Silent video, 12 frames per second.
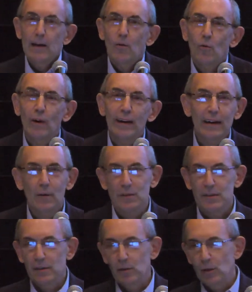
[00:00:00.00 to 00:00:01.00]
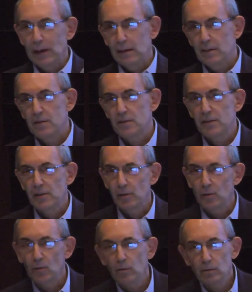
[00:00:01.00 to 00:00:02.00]
What I hope to do is
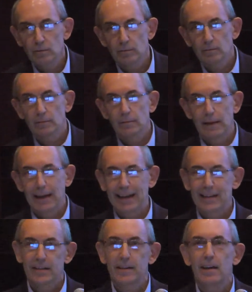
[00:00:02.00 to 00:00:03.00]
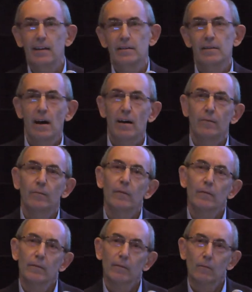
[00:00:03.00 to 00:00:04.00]
to extend on
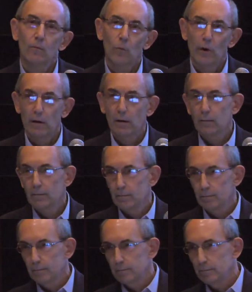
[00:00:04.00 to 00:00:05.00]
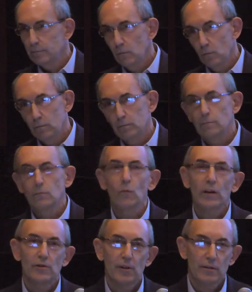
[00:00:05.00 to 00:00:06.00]
where
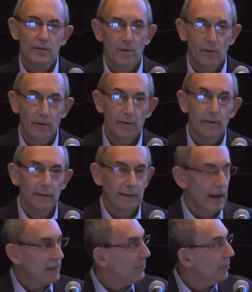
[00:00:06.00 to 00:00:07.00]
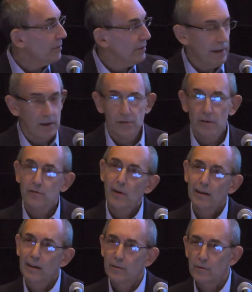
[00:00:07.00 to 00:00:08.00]
we just heard the last presentation and try
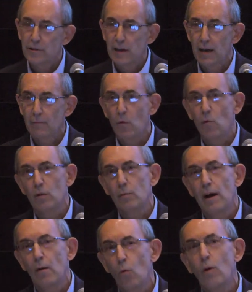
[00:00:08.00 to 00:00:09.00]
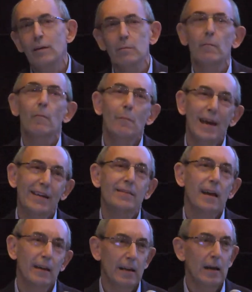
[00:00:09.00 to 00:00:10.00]
to understand more about what makes
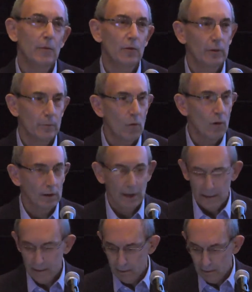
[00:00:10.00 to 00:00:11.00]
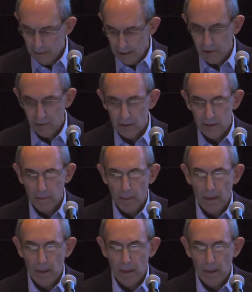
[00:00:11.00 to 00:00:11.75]
a neighborhood more or less dangerous.